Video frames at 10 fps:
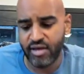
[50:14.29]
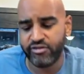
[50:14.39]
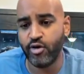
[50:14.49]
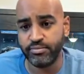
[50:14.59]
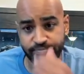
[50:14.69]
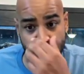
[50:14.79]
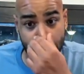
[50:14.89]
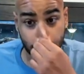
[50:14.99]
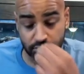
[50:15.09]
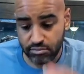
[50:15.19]
So
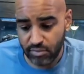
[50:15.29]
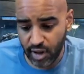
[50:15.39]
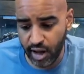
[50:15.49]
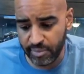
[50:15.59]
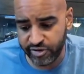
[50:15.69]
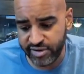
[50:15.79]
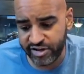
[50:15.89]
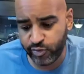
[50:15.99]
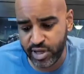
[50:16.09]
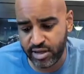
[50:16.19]

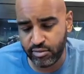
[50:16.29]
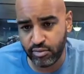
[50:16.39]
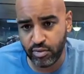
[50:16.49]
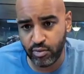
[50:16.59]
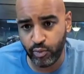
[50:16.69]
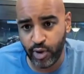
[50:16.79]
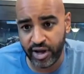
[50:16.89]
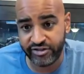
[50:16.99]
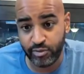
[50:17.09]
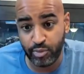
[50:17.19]
next week, like
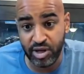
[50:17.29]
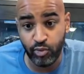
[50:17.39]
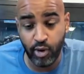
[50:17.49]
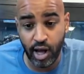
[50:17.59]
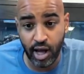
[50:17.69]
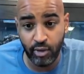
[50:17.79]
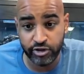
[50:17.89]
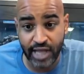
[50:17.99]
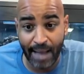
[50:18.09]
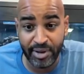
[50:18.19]
I said,
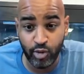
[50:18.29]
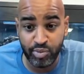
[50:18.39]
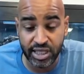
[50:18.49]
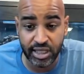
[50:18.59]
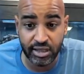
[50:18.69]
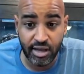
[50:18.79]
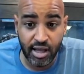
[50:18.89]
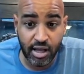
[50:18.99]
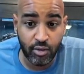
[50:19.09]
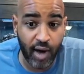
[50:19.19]
topic will be
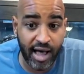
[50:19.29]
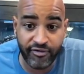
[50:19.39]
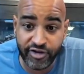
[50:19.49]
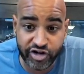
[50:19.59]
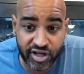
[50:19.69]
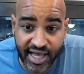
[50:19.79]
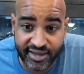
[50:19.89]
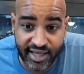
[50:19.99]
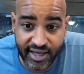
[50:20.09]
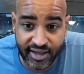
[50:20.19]
wild fish
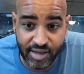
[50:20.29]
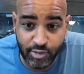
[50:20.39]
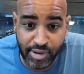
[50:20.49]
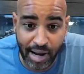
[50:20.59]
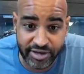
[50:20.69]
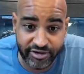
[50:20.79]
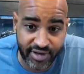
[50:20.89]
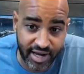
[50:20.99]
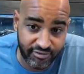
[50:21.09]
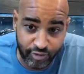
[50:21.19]
collecting, and then we'll probably just
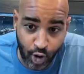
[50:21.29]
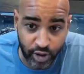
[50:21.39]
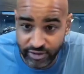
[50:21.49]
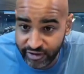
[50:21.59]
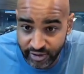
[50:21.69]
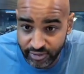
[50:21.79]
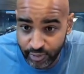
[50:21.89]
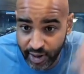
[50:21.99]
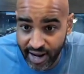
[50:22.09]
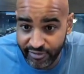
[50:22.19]
kind of roll into
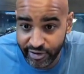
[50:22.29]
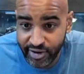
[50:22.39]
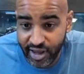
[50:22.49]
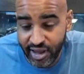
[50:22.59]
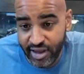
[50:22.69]
whatever.